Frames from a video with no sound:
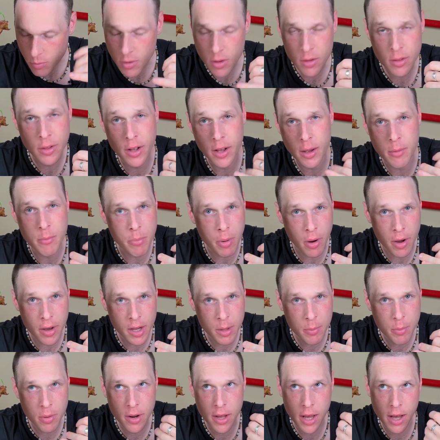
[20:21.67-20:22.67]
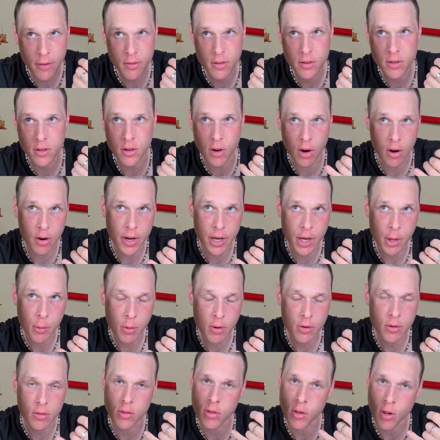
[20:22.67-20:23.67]
Like, I bike, but I haven't gone
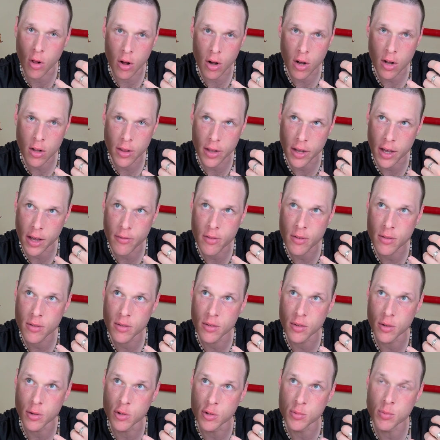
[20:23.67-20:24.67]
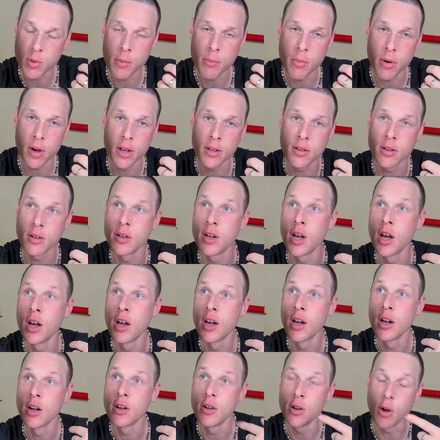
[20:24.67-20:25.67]
anywhere to lock it. Like, I haven't used my bike to
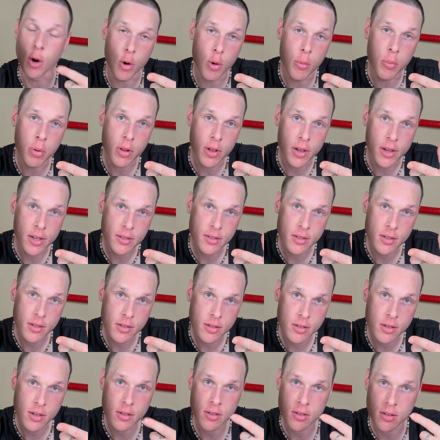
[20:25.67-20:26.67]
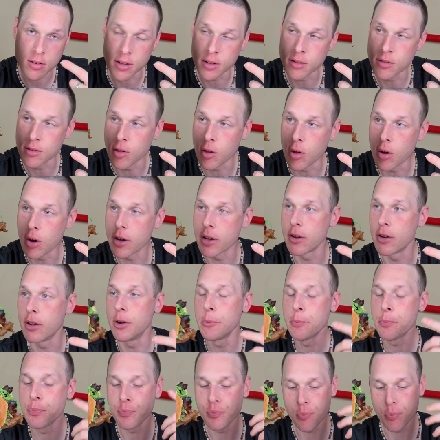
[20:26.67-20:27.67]
go places to and lock it
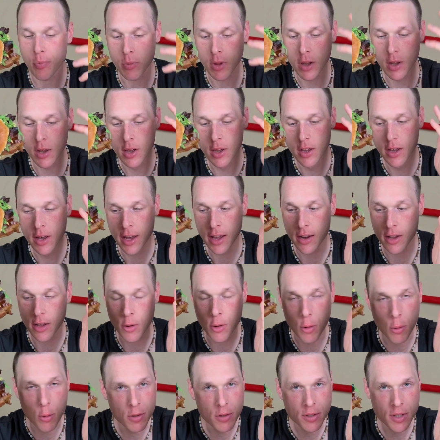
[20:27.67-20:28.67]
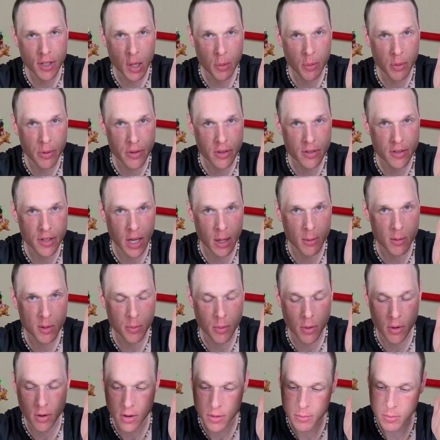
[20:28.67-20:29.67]
up. And I always keep it in the same
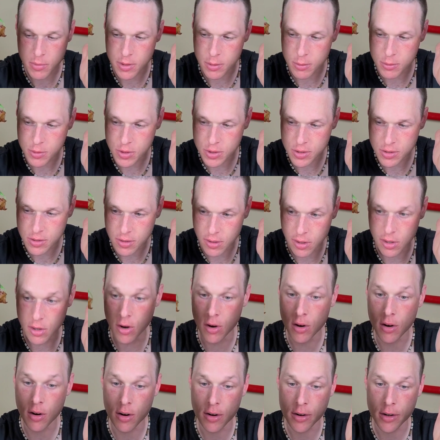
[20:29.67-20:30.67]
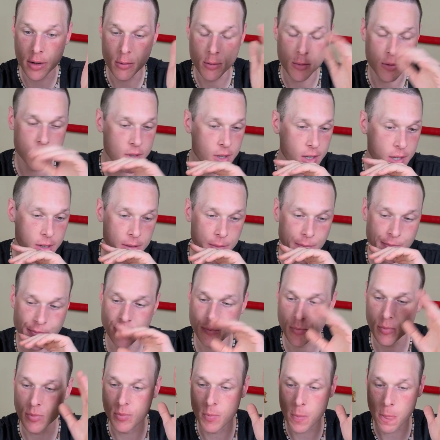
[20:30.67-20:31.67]
spot, but it was just gone. It was like
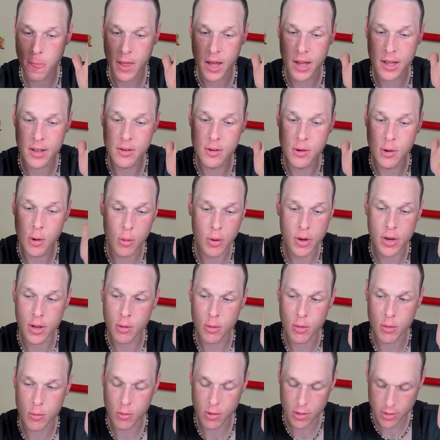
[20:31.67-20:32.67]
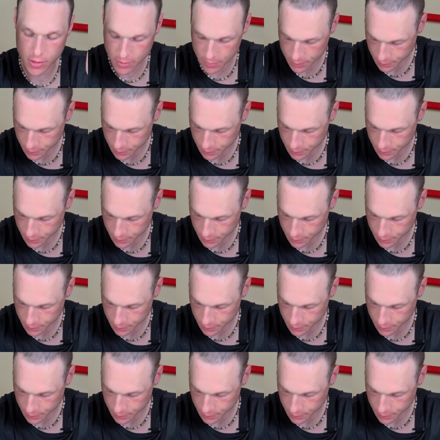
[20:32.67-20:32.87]
I had no idea where it was.